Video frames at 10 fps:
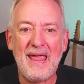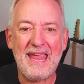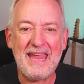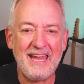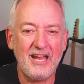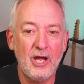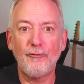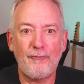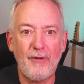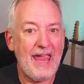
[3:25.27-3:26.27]
paying
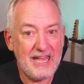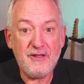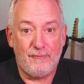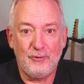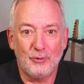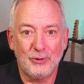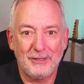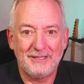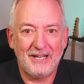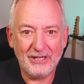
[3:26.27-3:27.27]
for any fuel
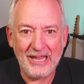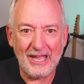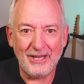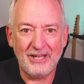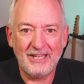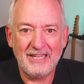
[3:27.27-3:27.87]
again,